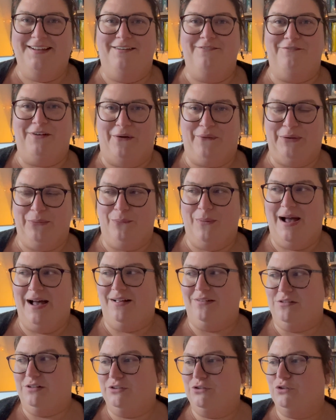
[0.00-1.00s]
very
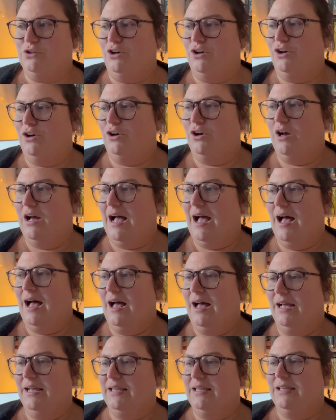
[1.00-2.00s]
well. So
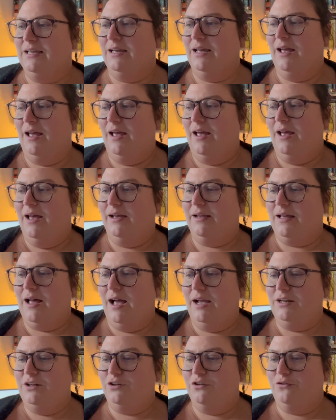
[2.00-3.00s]
I
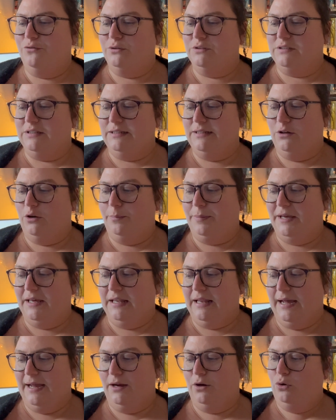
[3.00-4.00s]
kind of was a little bit
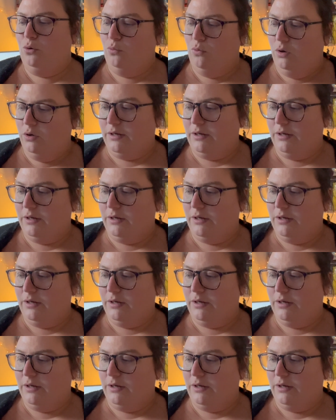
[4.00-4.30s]
like, oh,